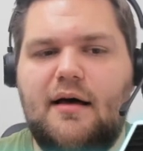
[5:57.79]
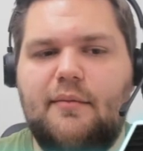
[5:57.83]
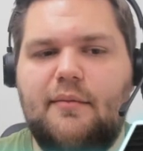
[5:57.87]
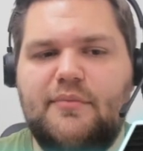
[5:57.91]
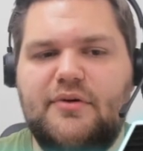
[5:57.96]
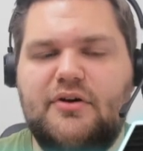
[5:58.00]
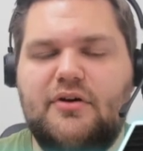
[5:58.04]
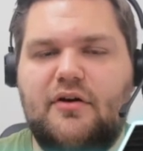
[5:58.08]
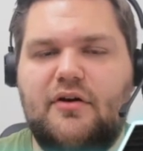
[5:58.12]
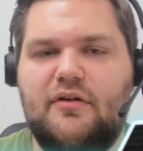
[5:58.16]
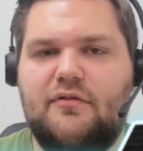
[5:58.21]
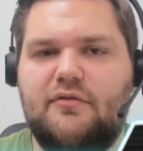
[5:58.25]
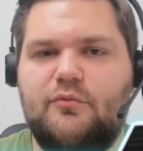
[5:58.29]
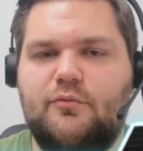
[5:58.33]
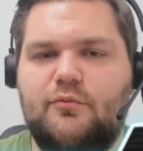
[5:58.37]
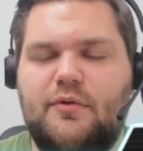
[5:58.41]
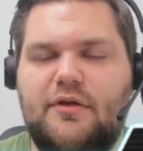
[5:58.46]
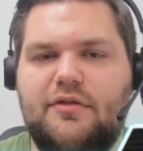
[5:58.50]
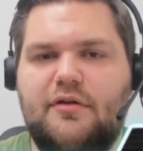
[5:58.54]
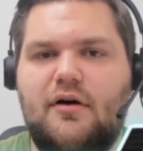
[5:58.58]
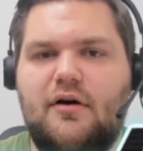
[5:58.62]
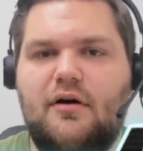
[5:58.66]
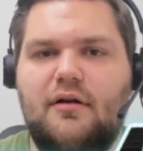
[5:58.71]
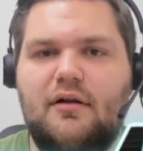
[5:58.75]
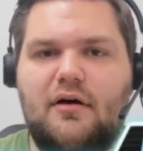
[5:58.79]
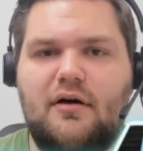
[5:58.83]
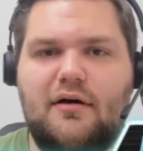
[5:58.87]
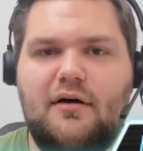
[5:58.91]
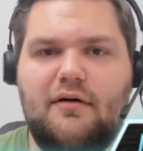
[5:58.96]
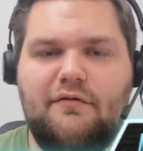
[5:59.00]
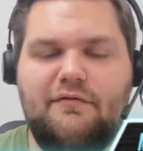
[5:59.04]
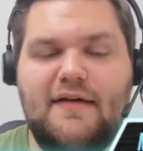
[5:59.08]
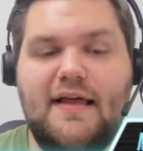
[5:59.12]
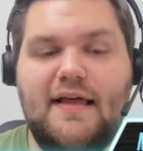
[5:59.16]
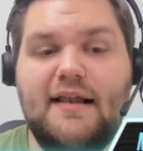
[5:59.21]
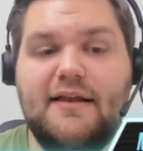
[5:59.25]
Because with all
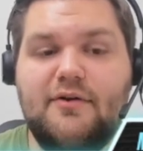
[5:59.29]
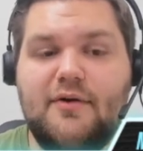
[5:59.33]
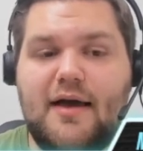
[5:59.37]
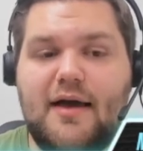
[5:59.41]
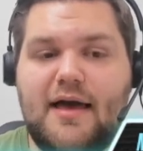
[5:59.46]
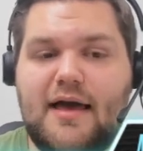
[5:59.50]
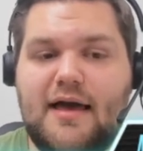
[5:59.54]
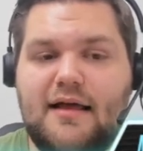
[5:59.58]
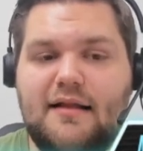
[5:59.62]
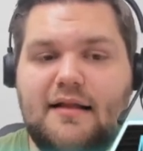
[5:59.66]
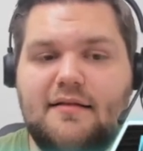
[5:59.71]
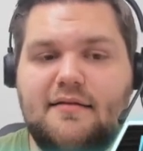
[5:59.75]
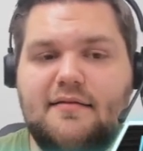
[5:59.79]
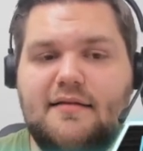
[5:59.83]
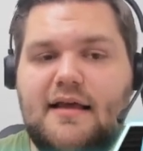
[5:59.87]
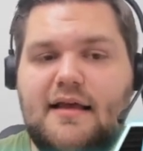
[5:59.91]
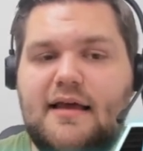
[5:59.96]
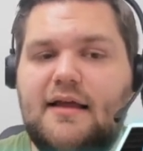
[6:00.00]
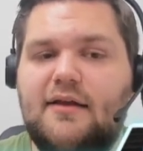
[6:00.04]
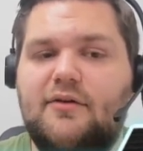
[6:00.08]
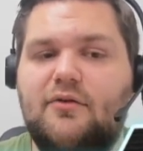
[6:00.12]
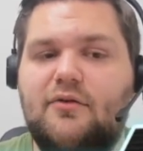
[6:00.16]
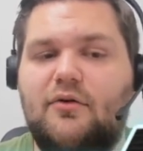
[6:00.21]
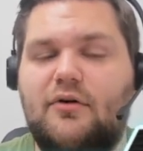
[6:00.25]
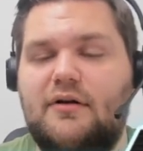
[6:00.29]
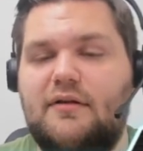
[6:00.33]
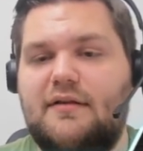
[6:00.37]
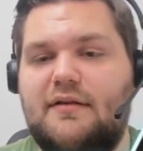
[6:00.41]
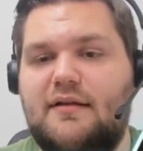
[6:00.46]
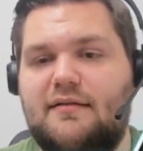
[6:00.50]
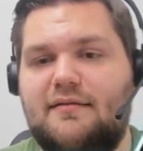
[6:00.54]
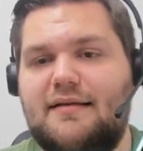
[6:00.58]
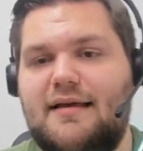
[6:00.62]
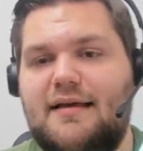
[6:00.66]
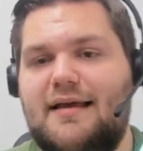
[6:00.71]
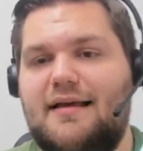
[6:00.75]
our value hands and or in
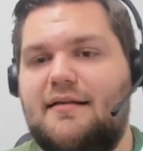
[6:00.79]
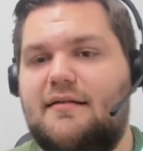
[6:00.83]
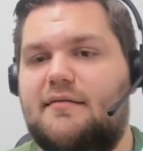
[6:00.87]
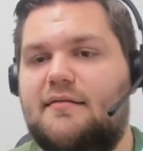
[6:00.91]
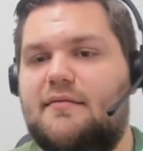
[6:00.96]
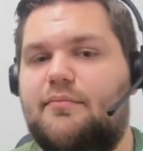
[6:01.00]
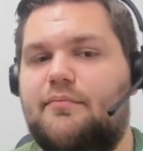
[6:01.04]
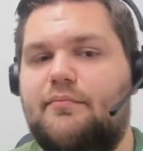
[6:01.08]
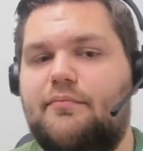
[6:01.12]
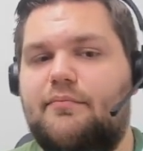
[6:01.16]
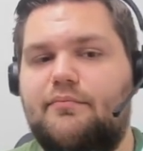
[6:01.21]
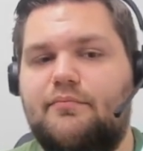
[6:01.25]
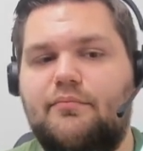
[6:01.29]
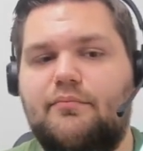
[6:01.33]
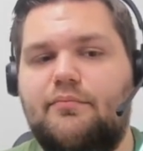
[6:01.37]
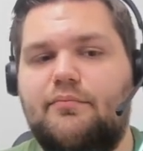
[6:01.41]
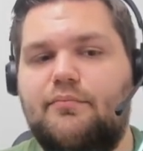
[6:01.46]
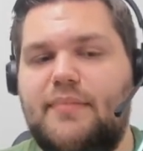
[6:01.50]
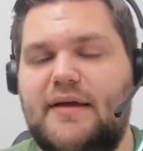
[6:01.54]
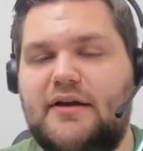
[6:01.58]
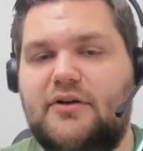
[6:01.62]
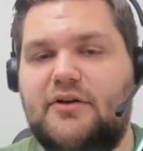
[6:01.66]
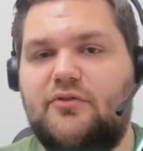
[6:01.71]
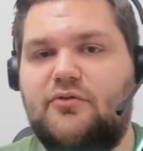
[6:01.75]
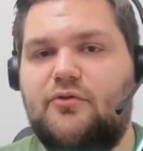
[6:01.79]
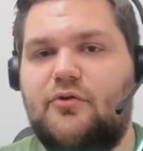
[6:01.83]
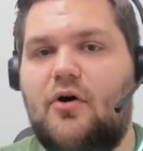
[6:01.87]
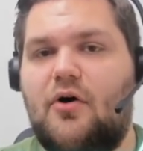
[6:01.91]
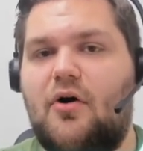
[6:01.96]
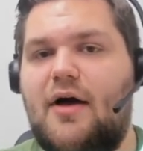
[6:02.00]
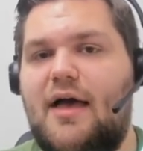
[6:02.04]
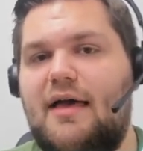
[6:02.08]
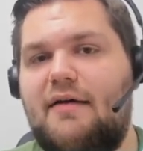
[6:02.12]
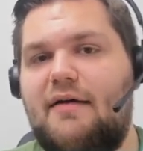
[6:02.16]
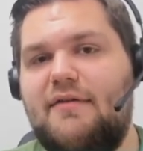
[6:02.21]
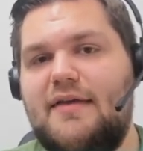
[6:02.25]
this case big
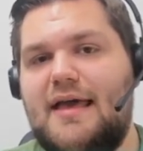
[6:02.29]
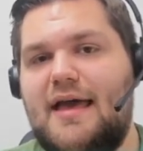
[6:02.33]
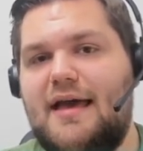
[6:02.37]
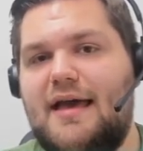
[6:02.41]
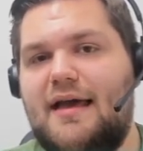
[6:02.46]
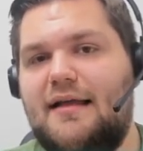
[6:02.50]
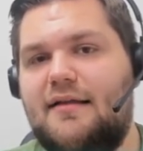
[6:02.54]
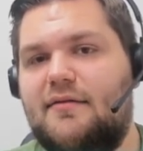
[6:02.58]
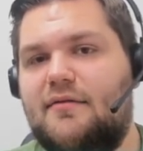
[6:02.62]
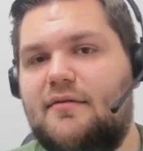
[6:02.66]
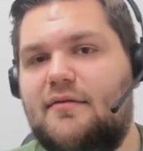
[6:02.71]
draw heavy hands,